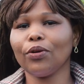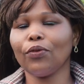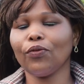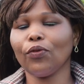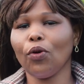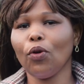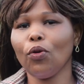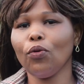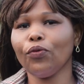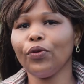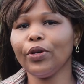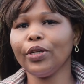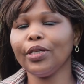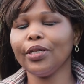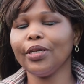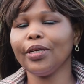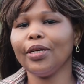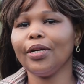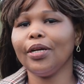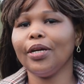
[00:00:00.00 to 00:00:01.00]
of
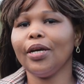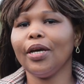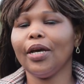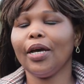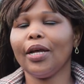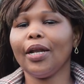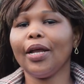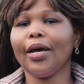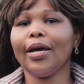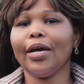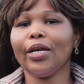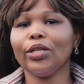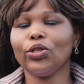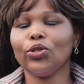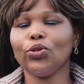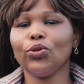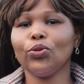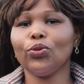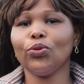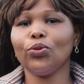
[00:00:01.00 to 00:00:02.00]
COVID and I had
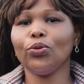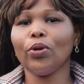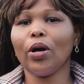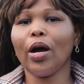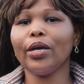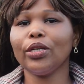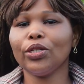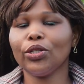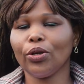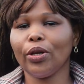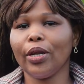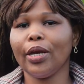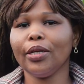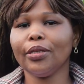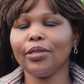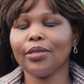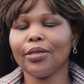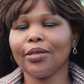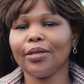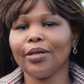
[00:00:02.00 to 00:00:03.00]
to
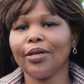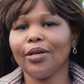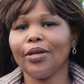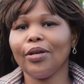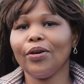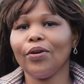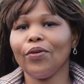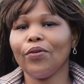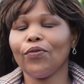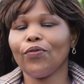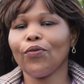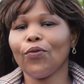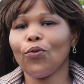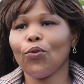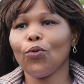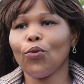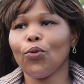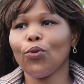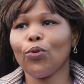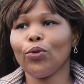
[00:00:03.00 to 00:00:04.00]
isolate
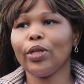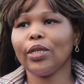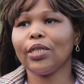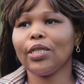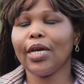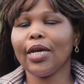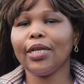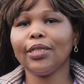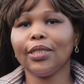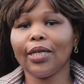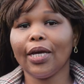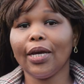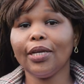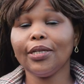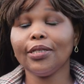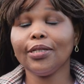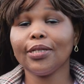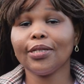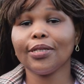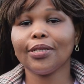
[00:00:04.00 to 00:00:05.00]
for the 10
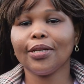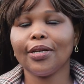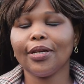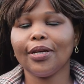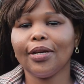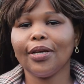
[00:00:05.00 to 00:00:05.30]
days.